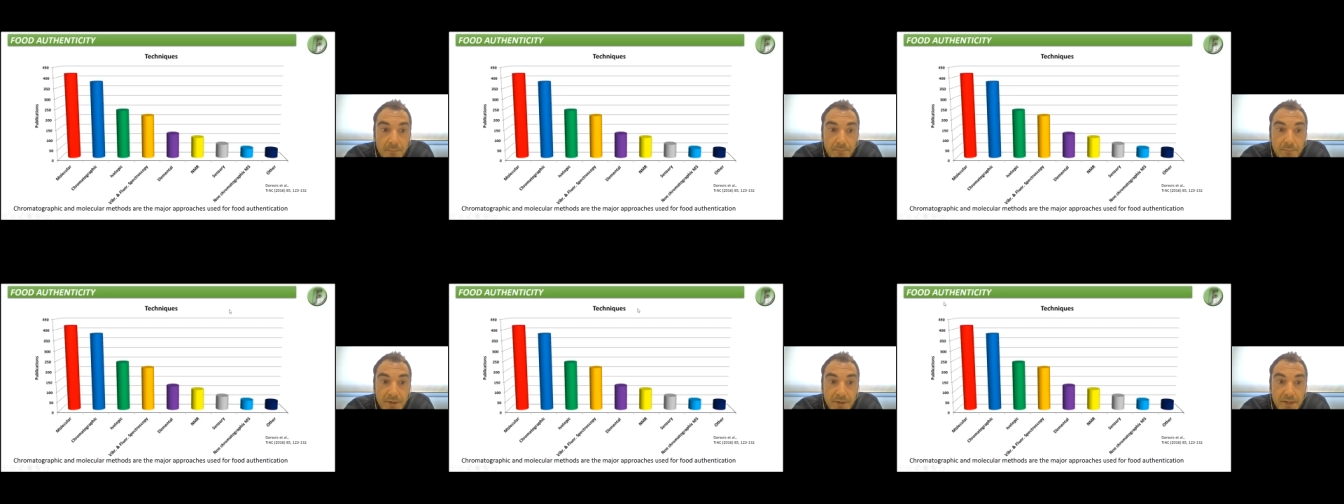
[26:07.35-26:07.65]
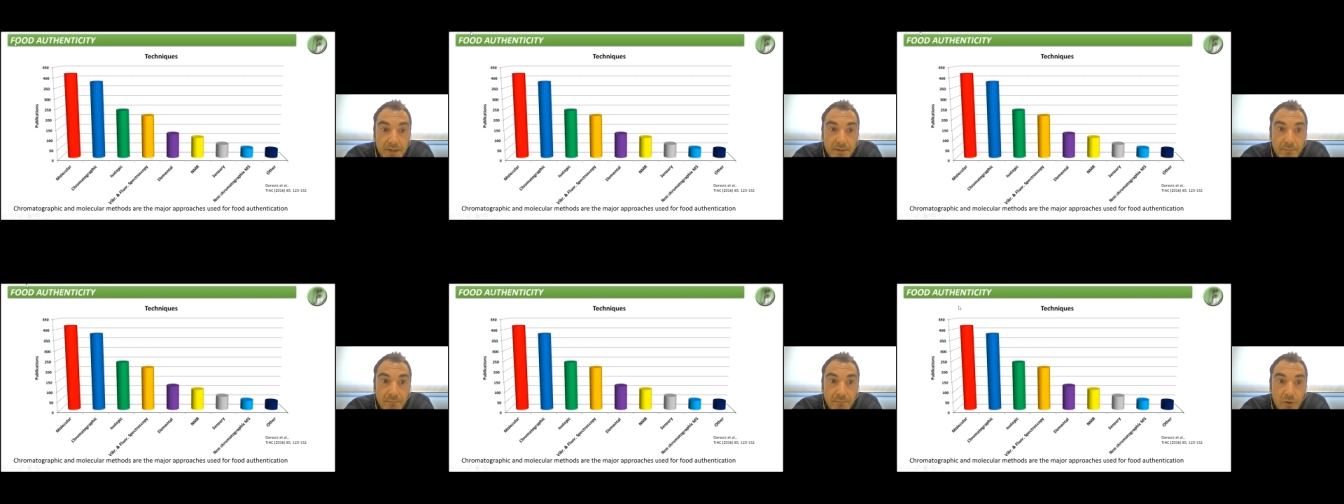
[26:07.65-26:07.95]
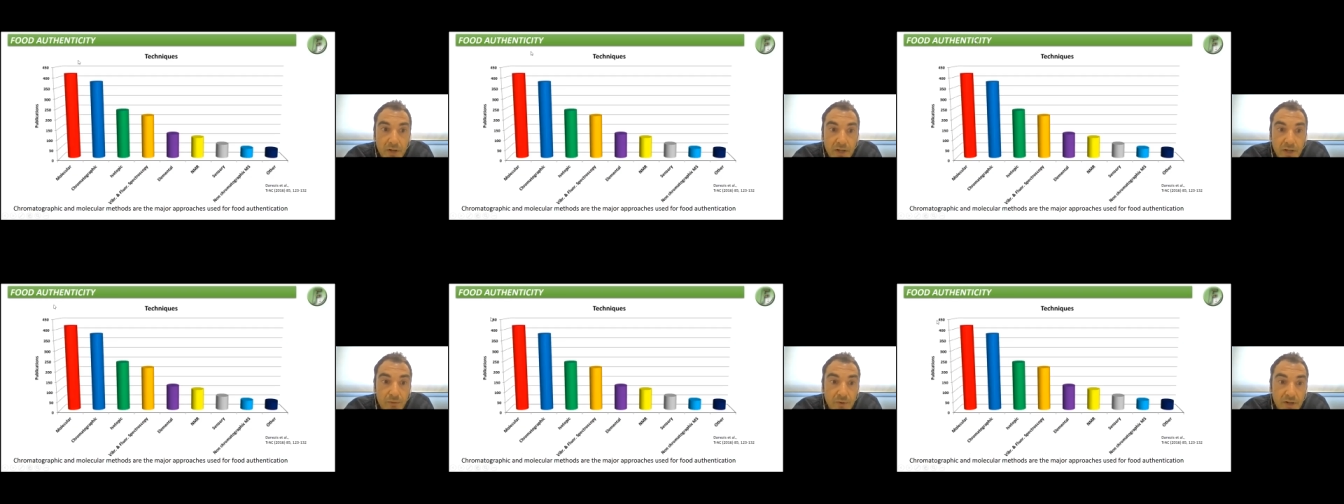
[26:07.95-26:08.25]
Being
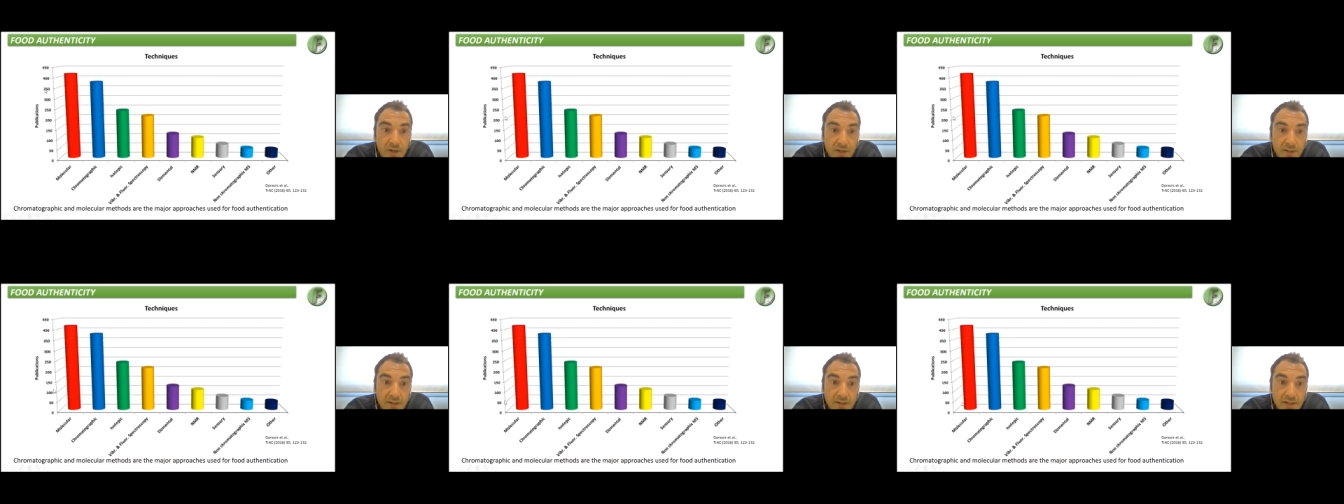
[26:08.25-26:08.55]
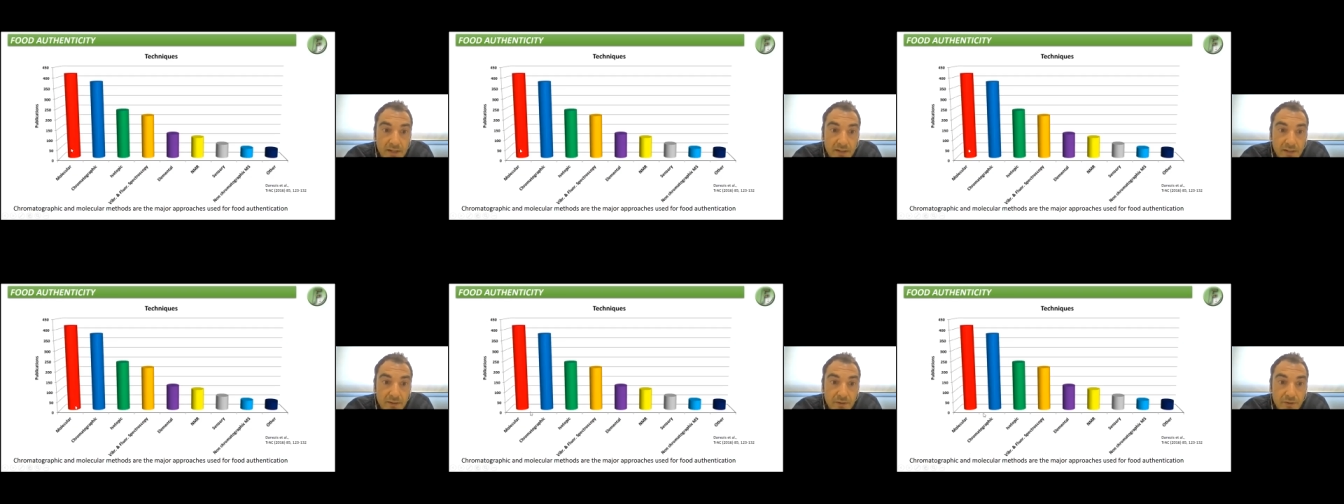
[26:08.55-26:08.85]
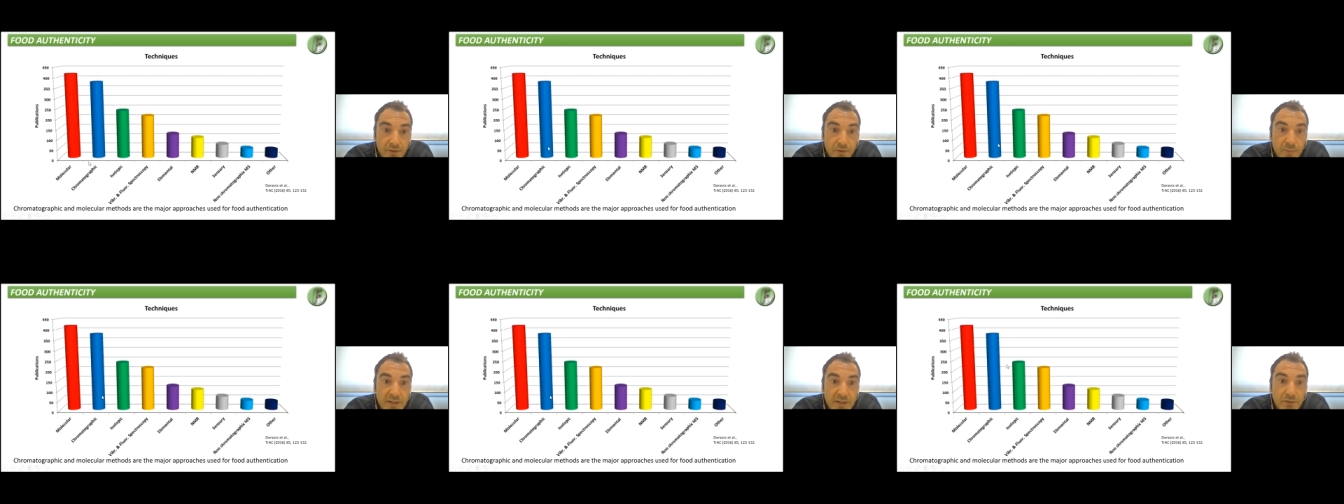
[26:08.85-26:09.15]
molecular
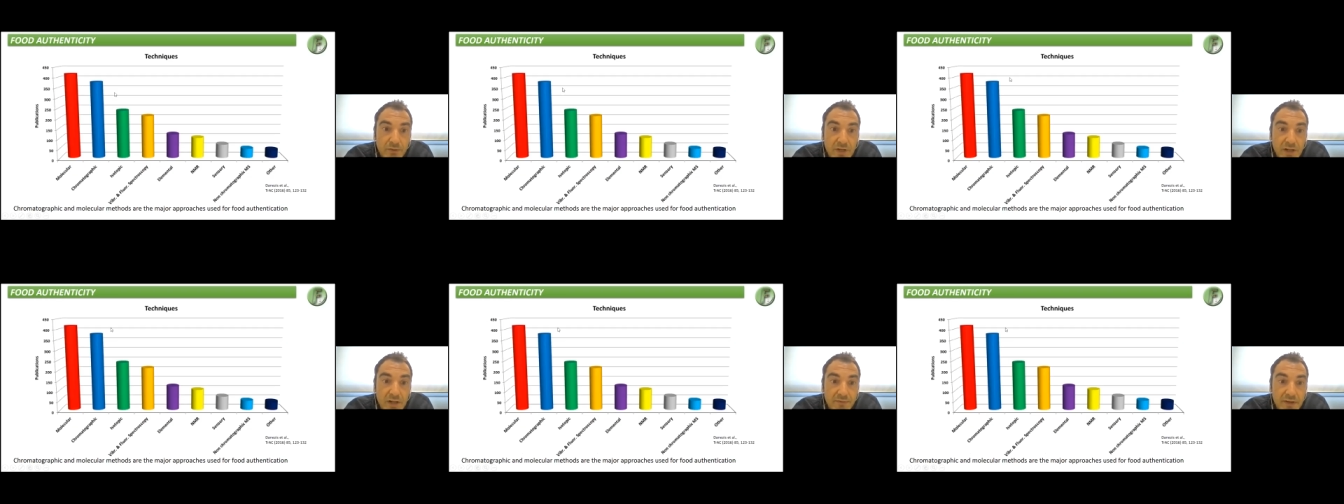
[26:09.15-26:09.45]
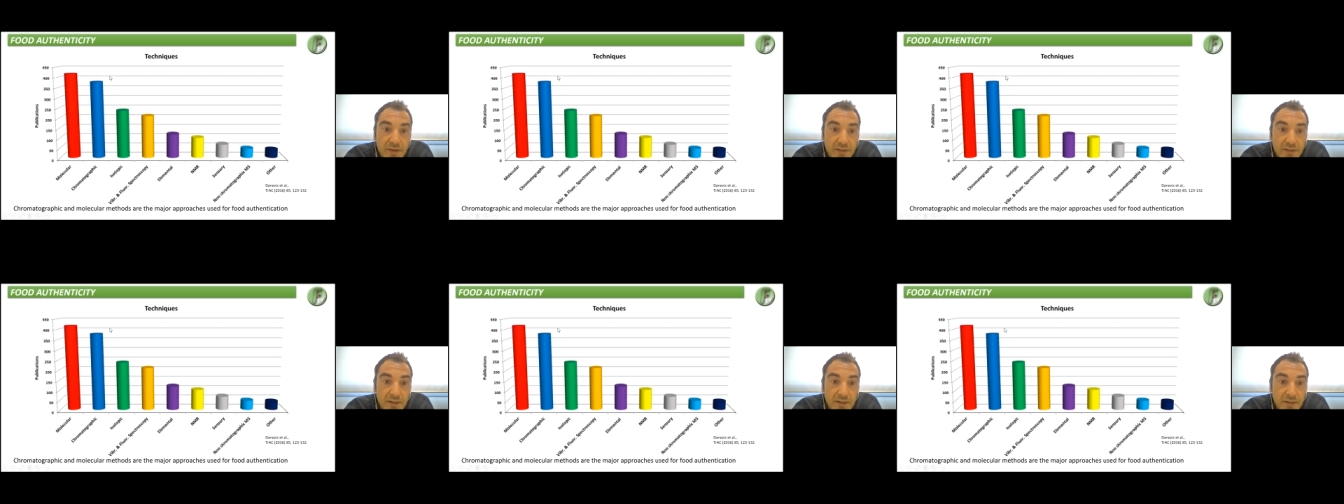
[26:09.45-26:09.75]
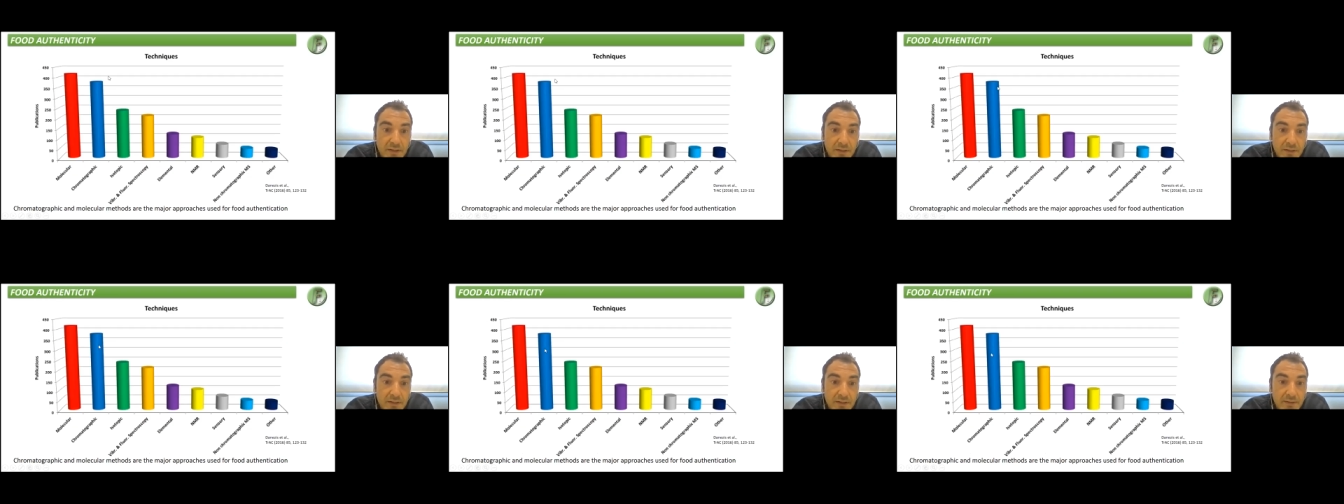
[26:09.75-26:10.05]
and chromatographic
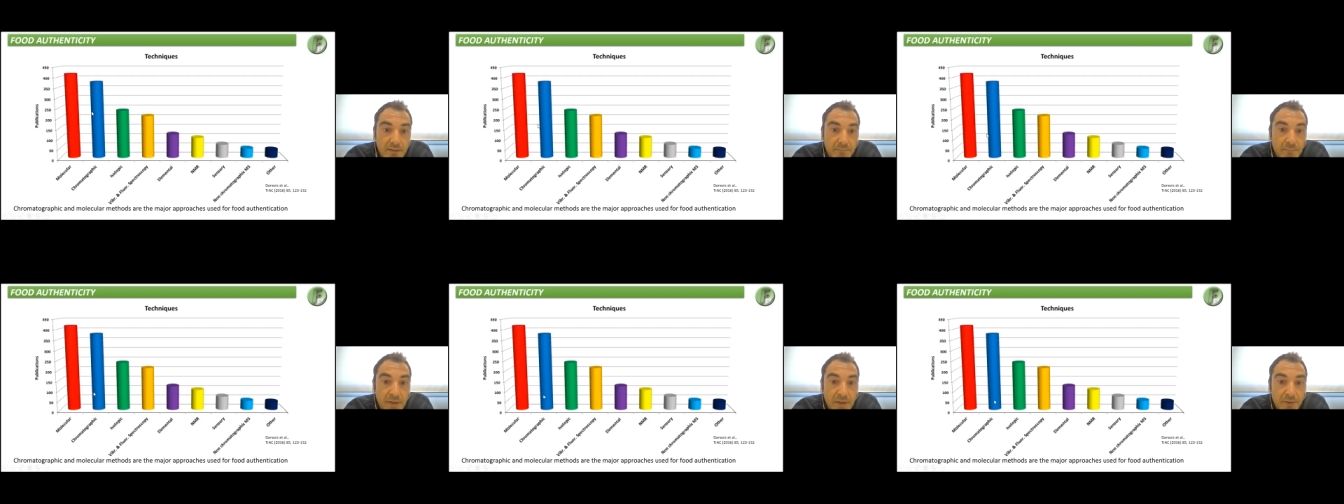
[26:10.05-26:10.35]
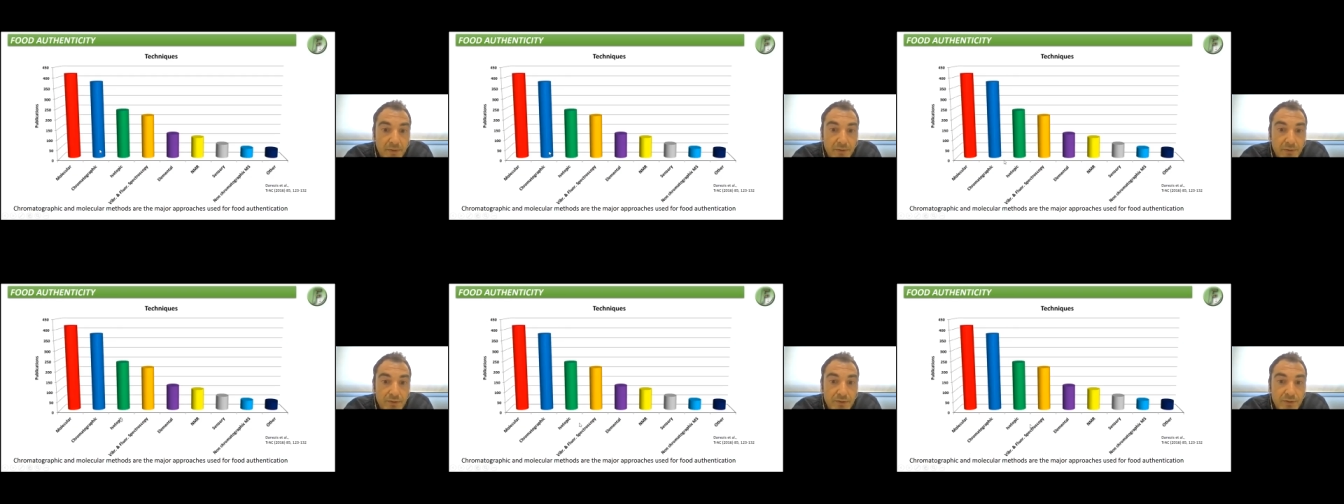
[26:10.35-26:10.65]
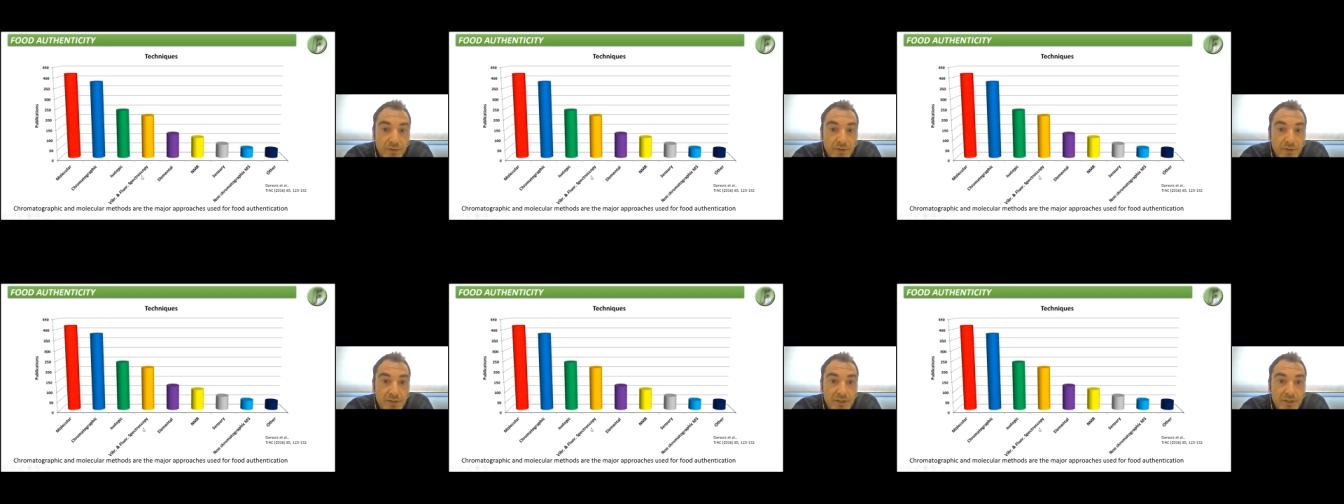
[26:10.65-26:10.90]
uh, methods,